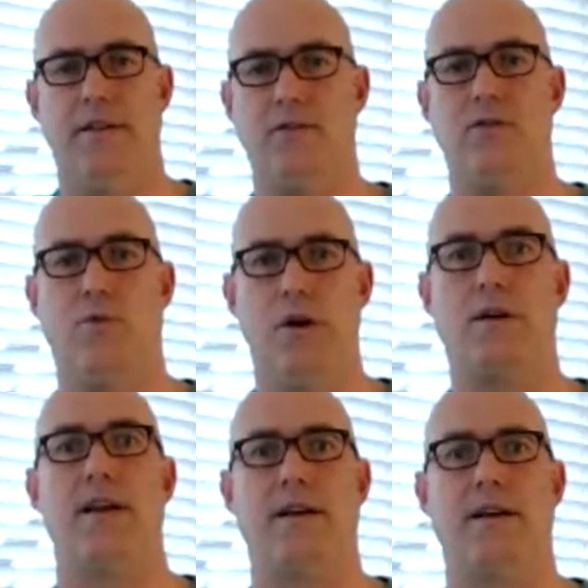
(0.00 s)
this is
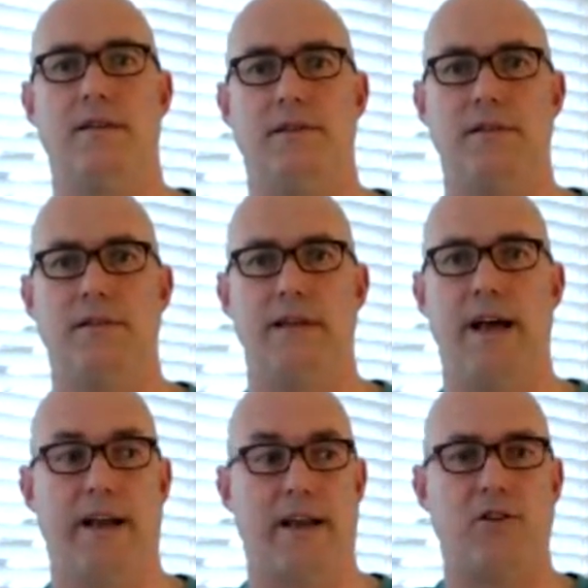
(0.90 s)
working.
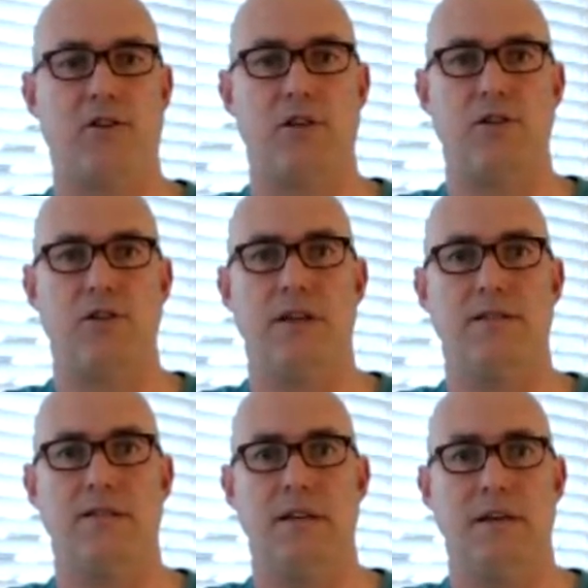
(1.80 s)
I can actually do
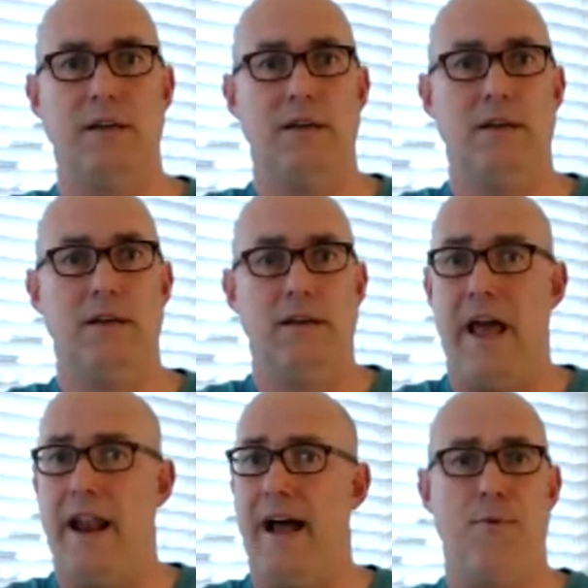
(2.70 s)
this.
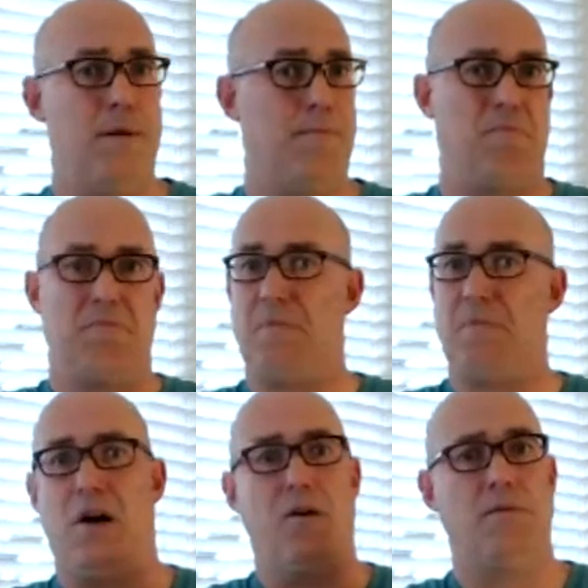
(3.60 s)
And I went,
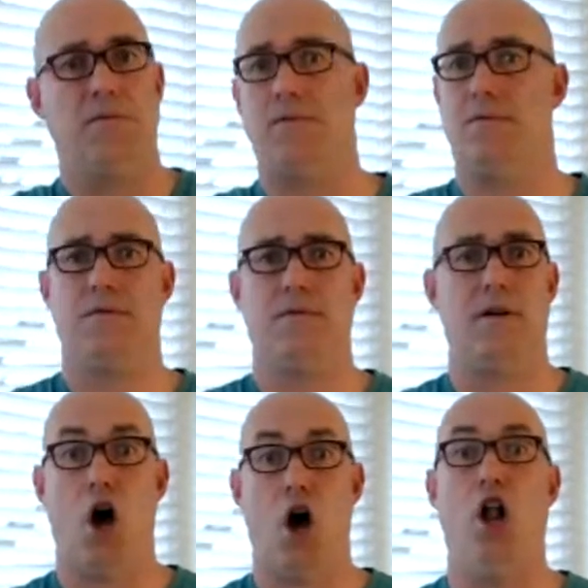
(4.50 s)

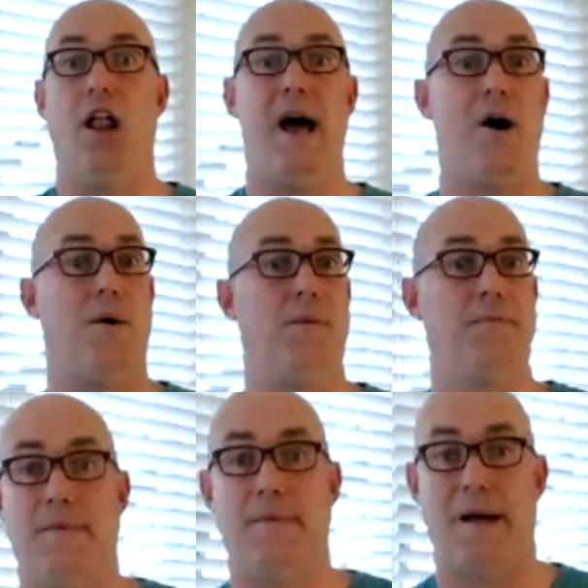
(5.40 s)
all out.
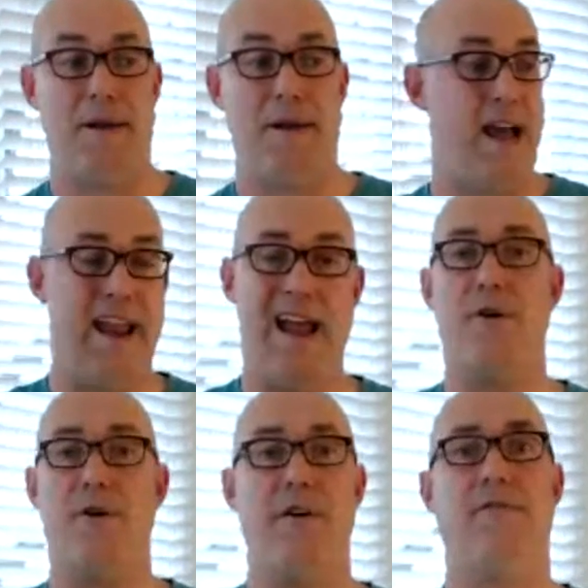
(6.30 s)
I
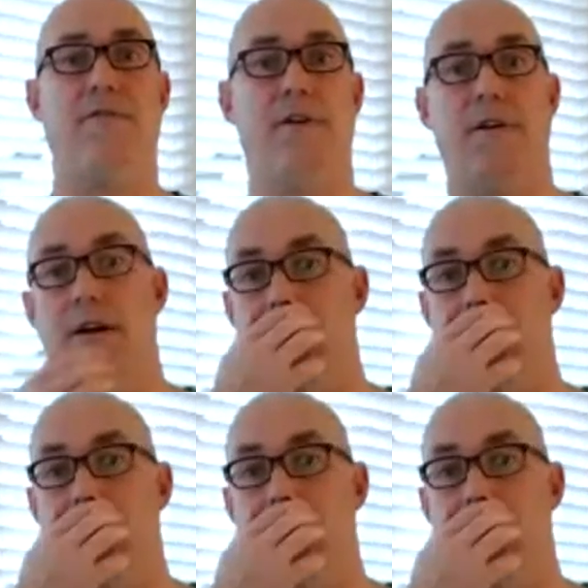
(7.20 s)
hammered it for